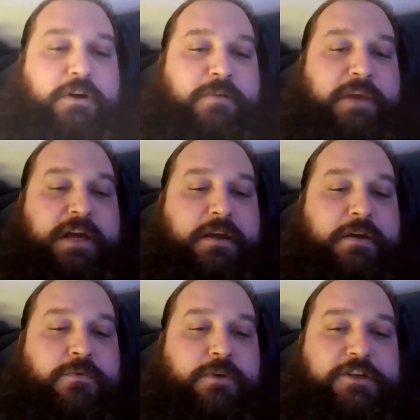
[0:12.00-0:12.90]
welcome back.
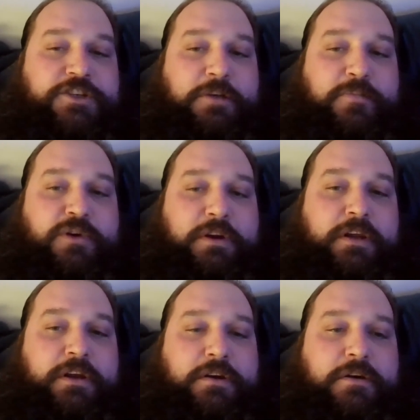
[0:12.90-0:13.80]
Wanted to jump on
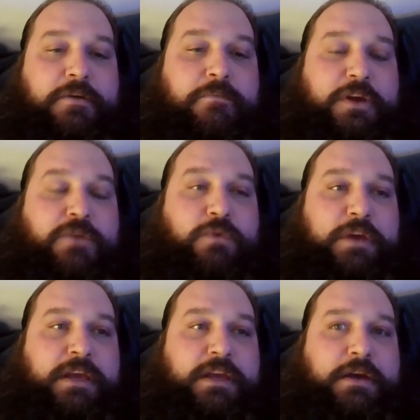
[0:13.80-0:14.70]
here
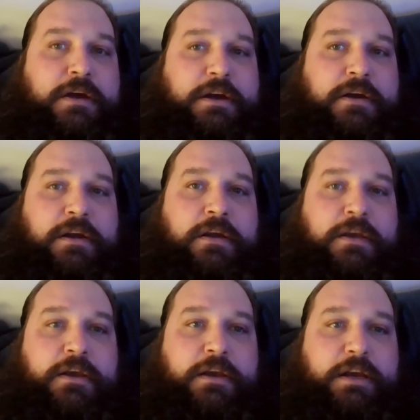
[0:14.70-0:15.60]
midweek. Got
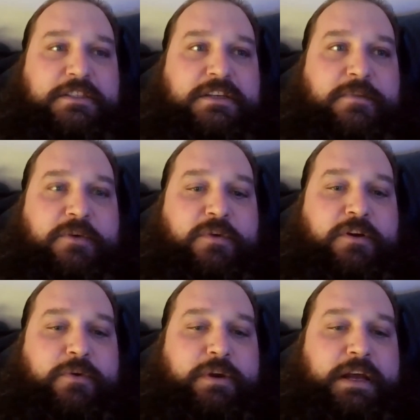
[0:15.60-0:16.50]
something I
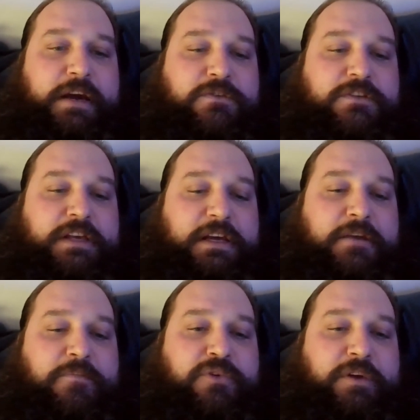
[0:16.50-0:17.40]
want to announce that
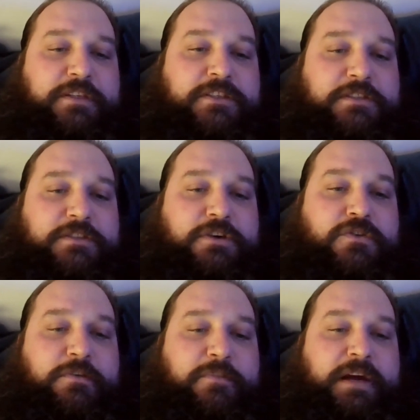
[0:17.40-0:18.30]
I'm pretty
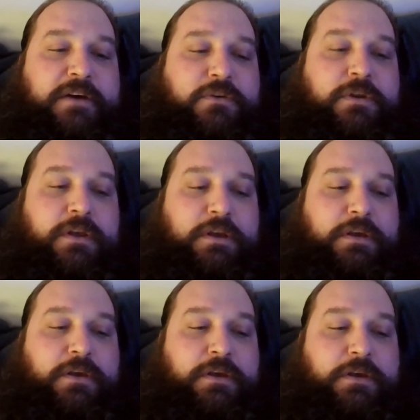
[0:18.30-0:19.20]
stoked about.
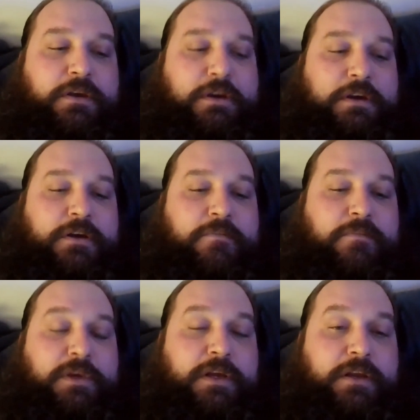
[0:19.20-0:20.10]

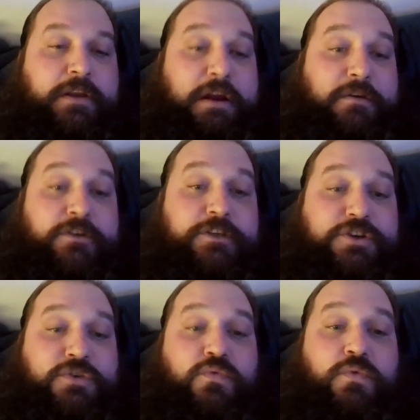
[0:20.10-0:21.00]
Um, Not really
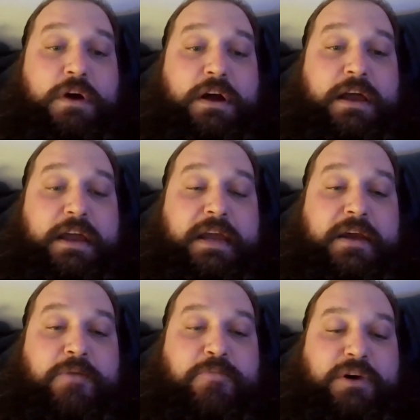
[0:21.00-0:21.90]
sure why,
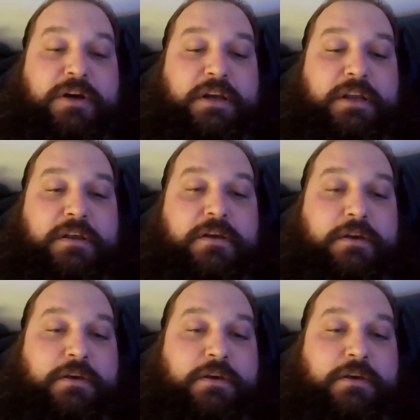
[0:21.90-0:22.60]
but